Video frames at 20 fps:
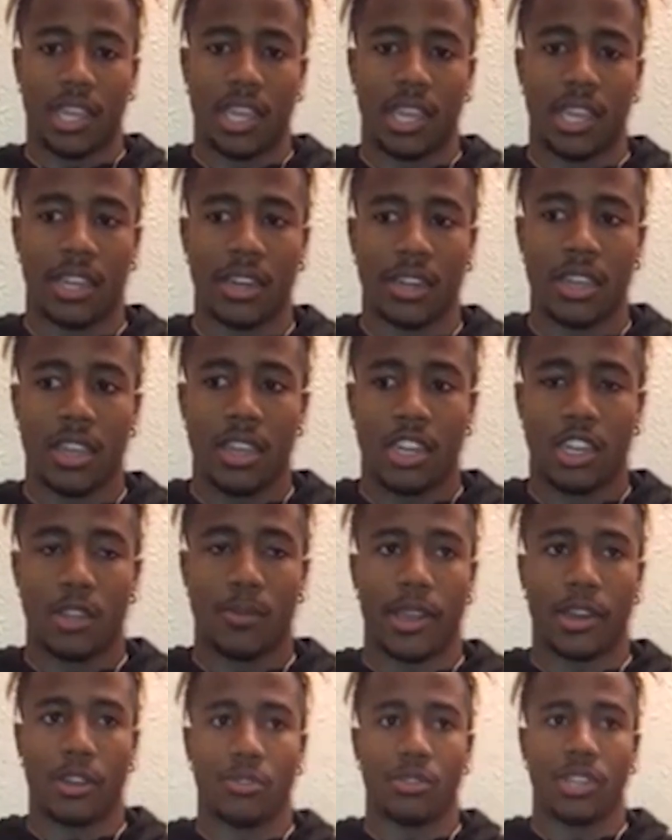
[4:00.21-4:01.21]
hand no
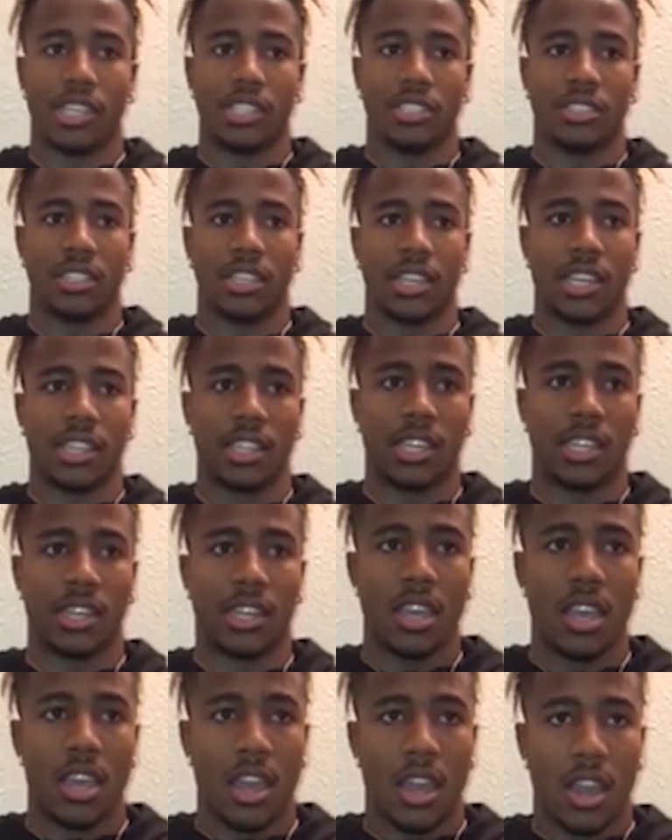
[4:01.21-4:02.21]
matter who needs it. And then
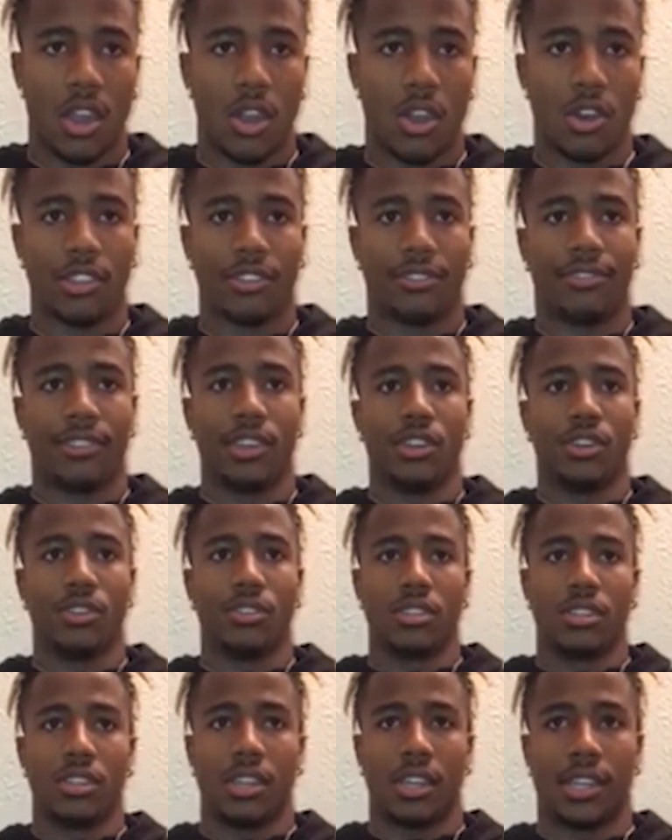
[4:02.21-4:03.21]
on the
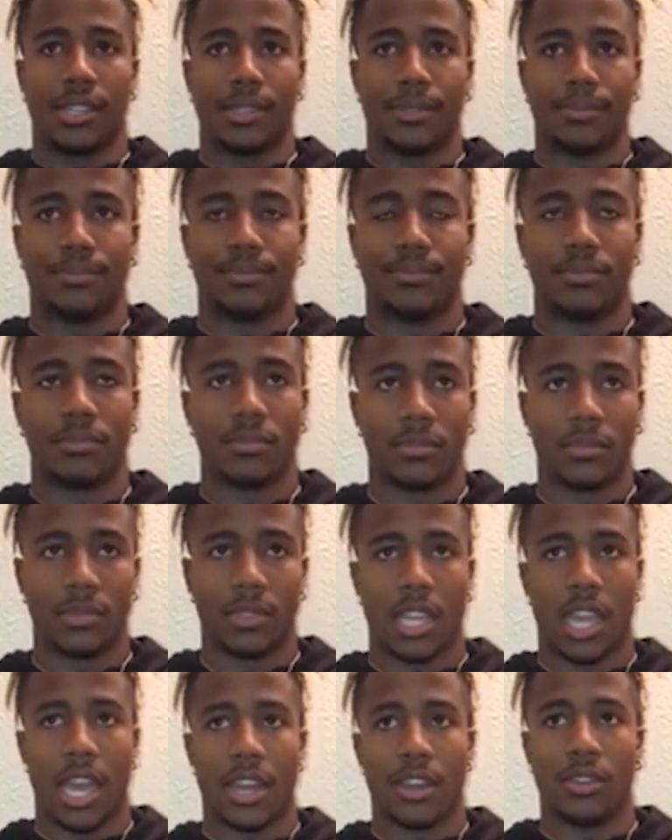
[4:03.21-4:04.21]
field, um,
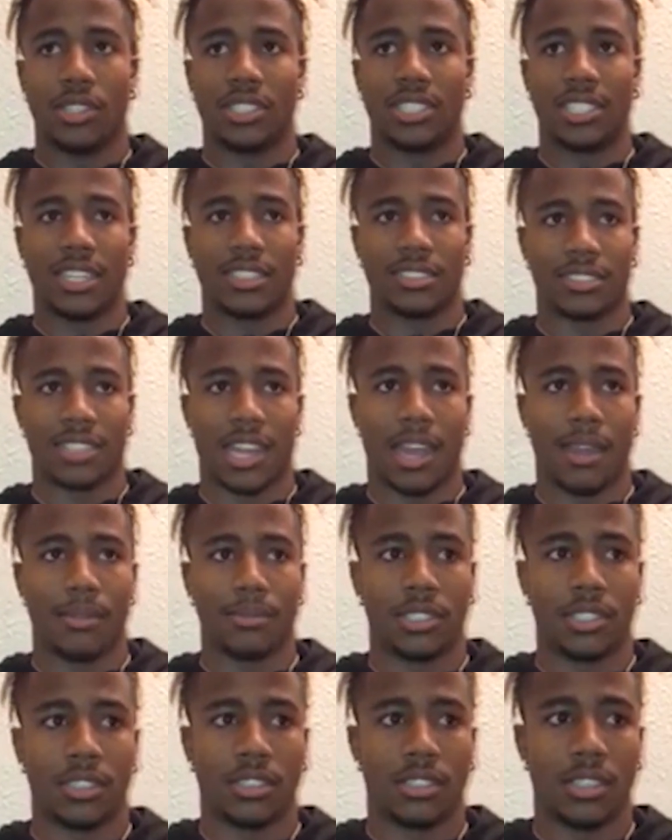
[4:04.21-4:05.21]
I know it takes time
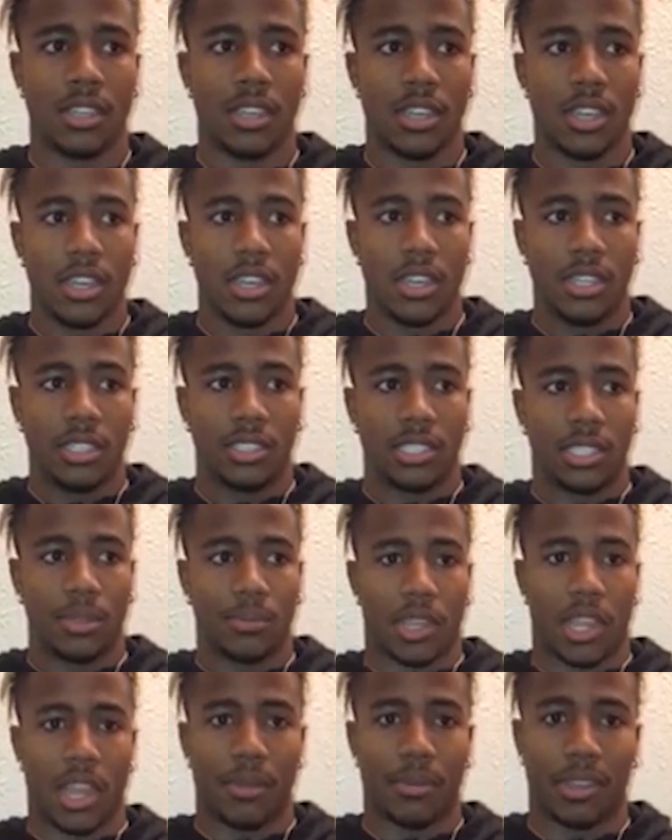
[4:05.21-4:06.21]
to to
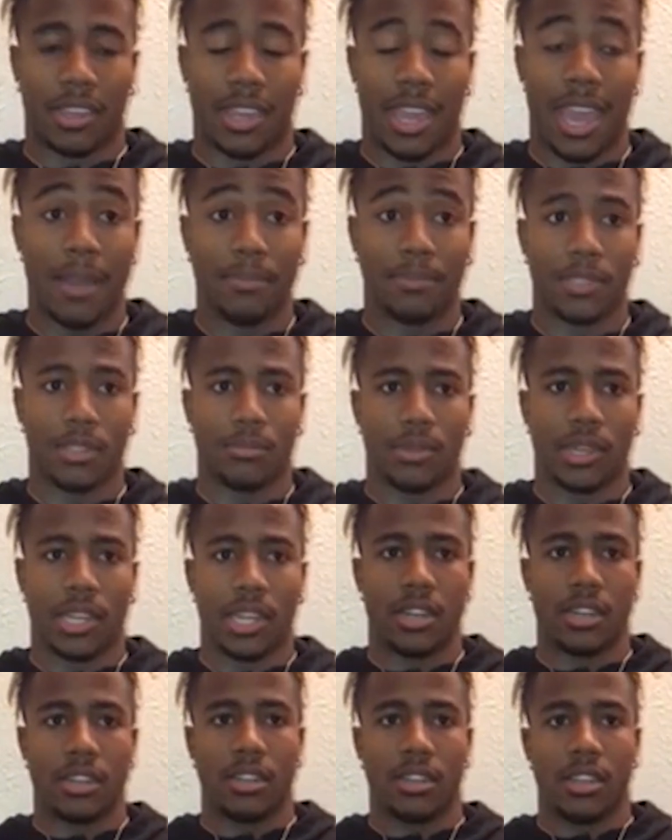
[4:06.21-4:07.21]
become a captain,
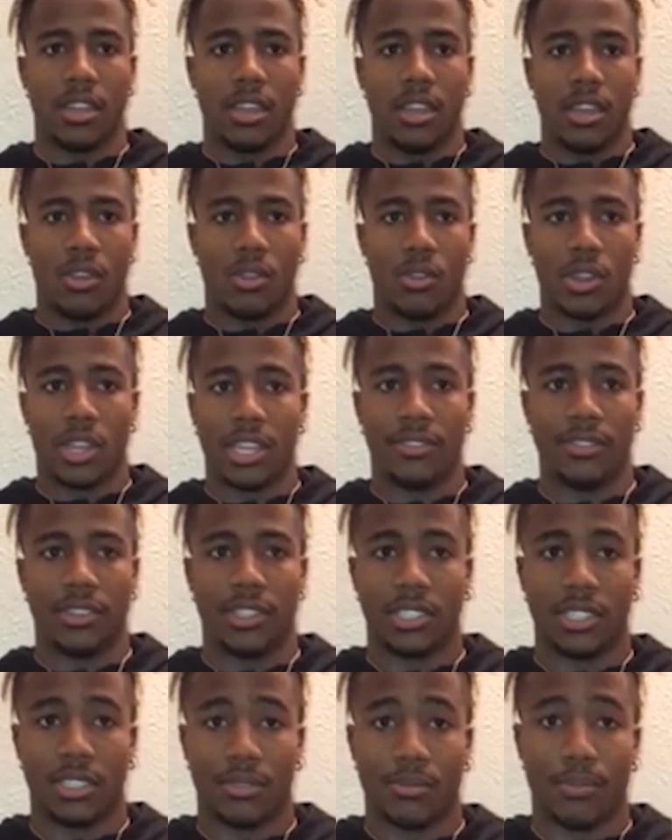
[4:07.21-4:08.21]
but or
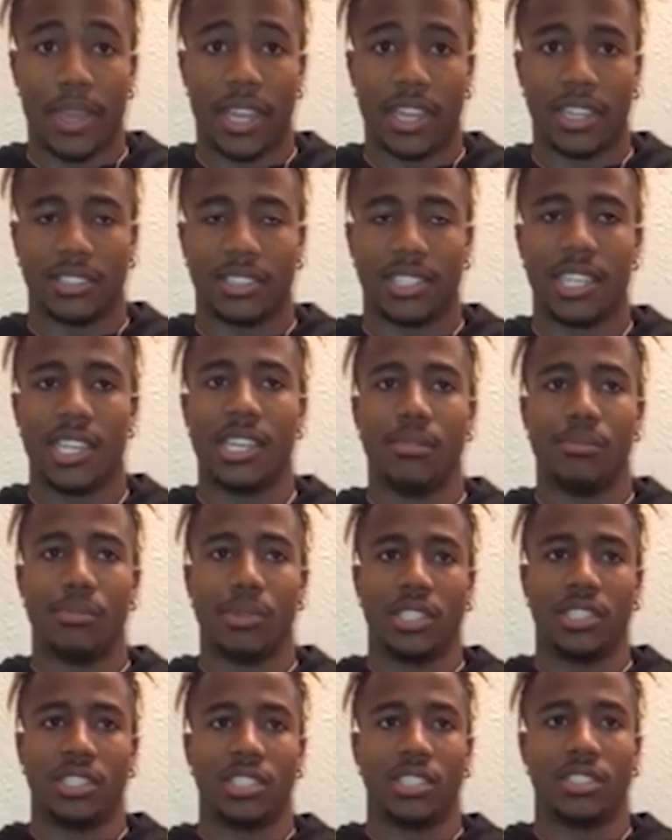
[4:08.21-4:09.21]
even to make a team.
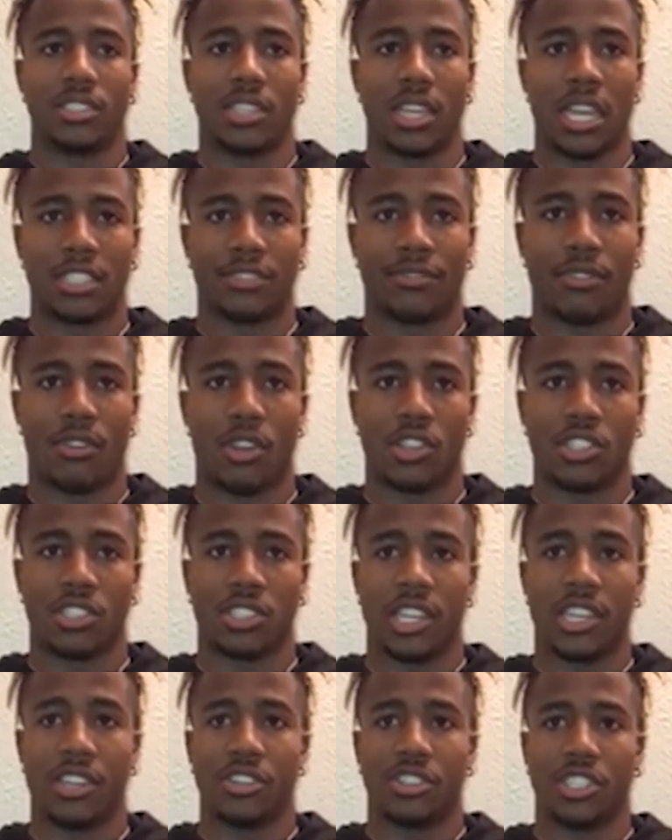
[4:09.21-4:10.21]
But just as far as
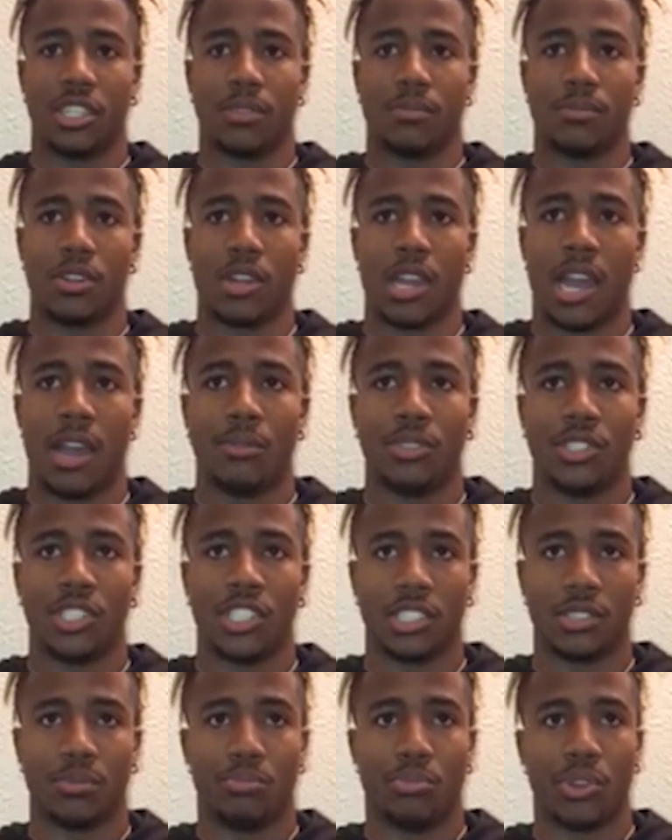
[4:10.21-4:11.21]
leadership, you know, I would
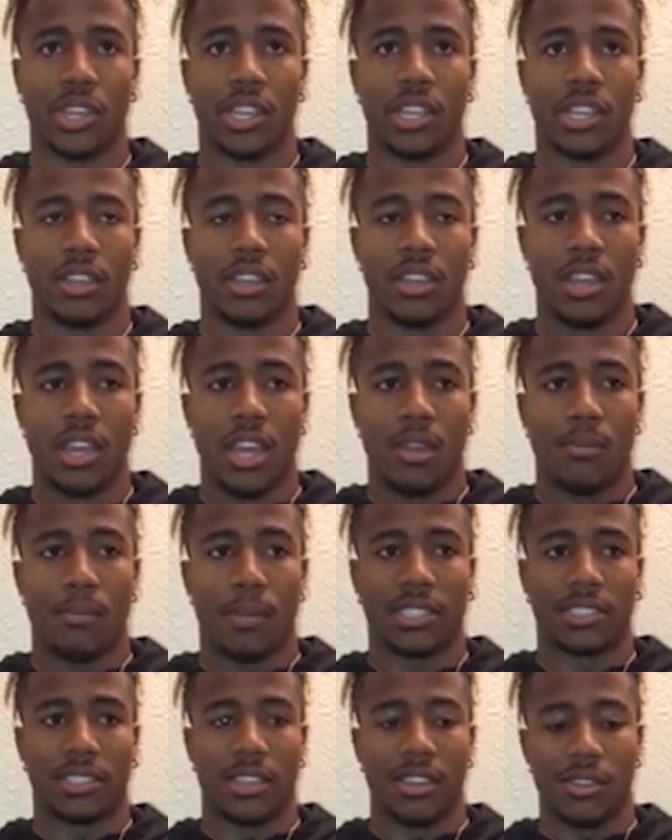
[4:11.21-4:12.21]
just bring
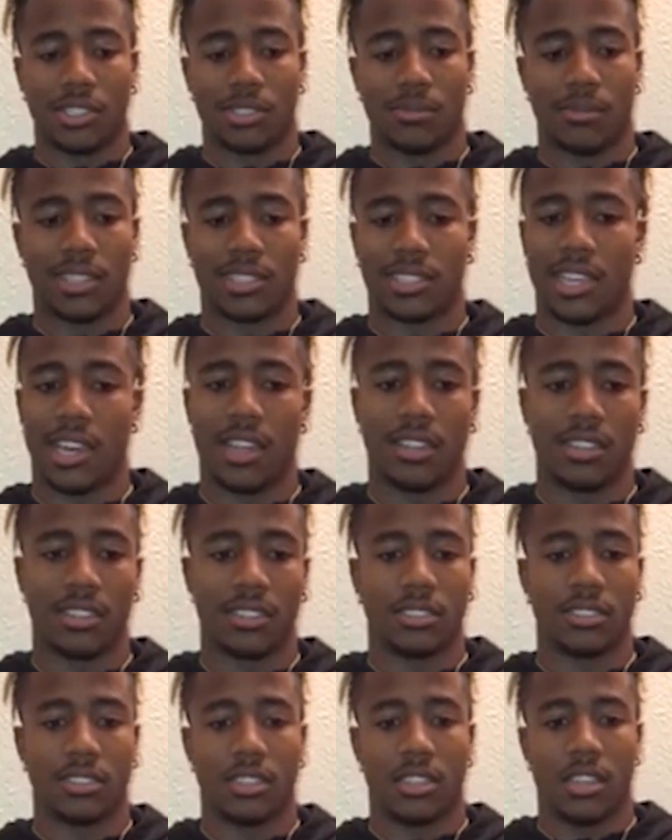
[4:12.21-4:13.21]
my skills and my
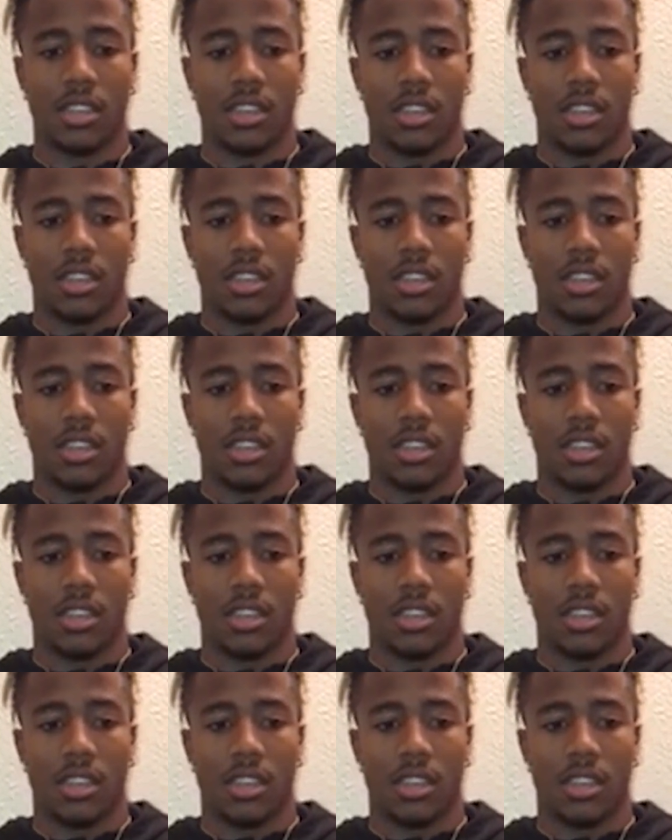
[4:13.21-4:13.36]
talents